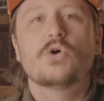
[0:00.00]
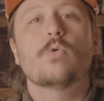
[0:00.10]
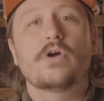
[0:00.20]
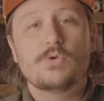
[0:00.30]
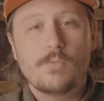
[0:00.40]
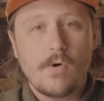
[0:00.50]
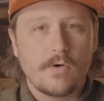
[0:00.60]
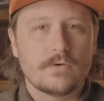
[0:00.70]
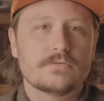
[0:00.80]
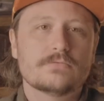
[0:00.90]
what you
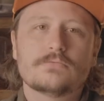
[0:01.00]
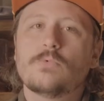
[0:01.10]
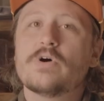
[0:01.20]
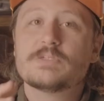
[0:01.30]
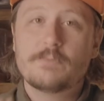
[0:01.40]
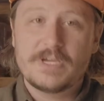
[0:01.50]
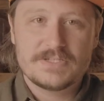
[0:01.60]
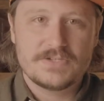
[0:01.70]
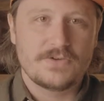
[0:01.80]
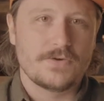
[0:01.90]
want, what
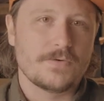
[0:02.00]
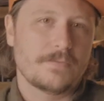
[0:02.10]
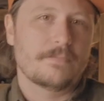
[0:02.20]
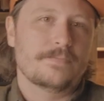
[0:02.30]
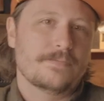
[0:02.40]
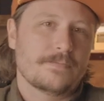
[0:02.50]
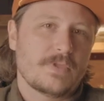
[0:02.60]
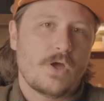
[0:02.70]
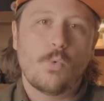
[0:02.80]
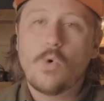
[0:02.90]
speaks to you.
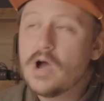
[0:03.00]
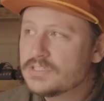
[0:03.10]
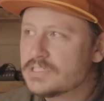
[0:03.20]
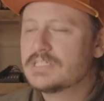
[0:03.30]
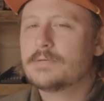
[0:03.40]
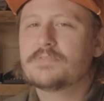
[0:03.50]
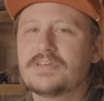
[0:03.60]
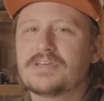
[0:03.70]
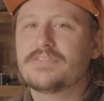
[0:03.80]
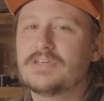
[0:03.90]
A watch is
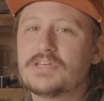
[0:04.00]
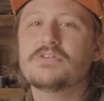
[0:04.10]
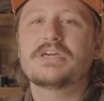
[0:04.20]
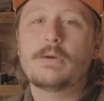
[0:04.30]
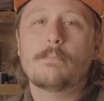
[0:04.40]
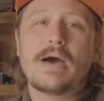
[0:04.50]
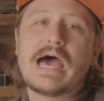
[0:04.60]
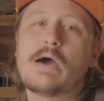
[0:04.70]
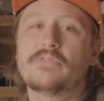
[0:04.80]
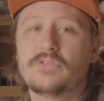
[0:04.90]
something I think you can get
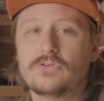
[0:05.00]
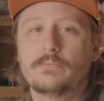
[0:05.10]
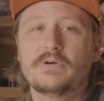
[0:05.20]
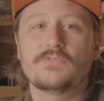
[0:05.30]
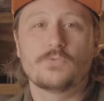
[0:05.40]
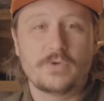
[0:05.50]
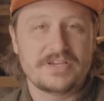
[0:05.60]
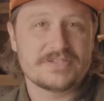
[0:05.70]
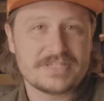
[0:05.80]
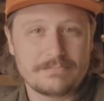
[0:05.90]
by with a little bit of
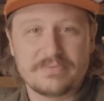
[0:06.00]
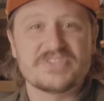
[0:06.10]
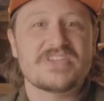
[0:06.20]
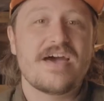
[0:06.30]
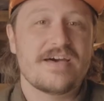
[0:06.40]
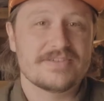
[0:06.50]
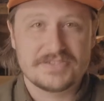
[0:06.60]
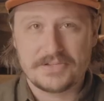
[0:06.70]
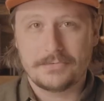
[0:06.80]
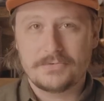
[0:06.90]
risk and pizzazz,
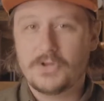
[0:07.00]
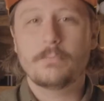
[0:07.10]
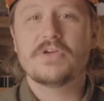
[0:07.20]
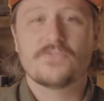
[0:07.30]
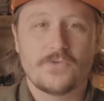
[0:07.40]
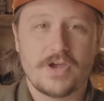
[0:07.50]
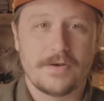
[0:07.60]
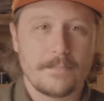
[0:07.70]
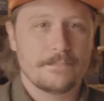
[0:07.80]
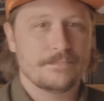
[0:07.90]
so don't be afraid.
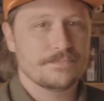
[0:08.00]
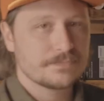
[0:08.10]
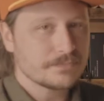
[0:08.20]
Well, I